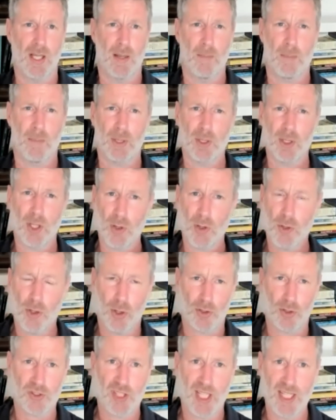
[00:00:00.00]
But
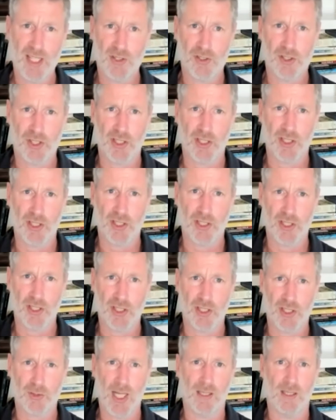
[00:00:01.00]
low-cost energy
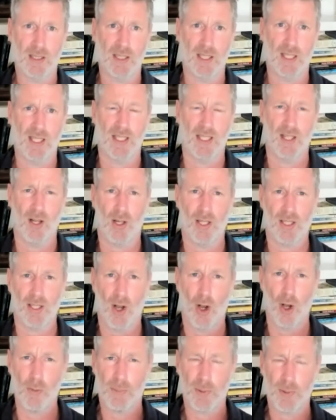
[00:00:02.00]
as well
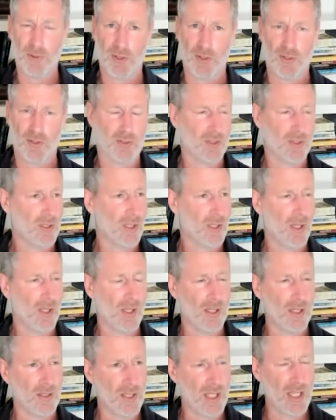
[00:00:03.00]
opens us
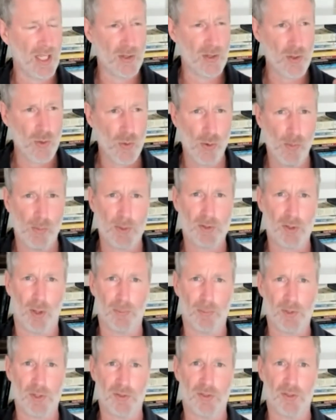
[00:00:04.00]
enormous
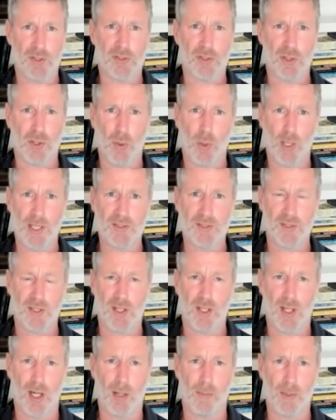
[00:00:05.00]
options to sequester
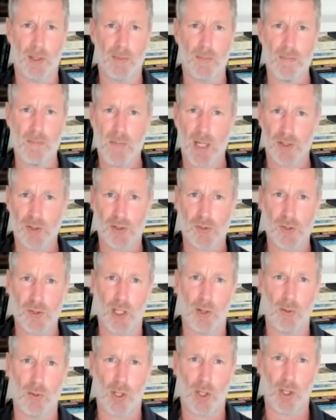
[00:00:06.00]
carbon at much
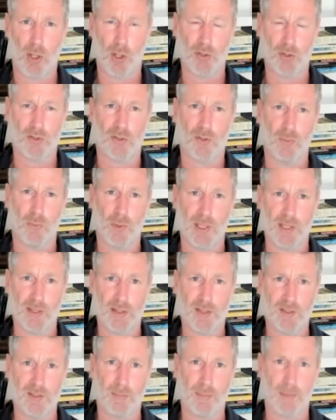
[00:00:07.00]
lower costs than we're
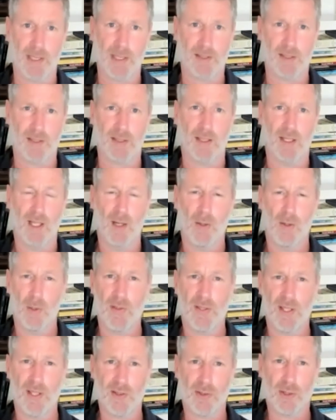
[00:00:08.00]
anticipating. We
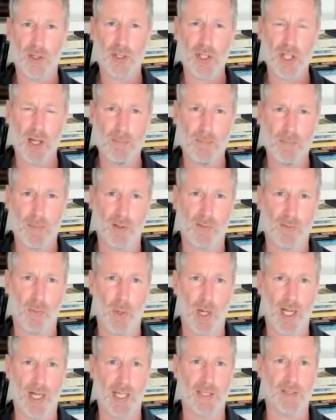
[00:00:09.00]
think there are a number of
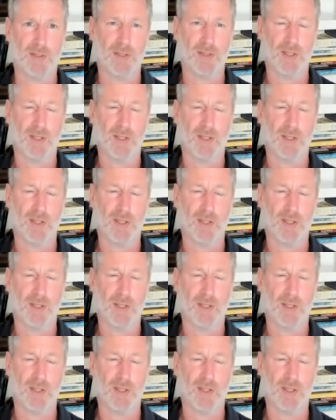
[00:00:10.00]
ways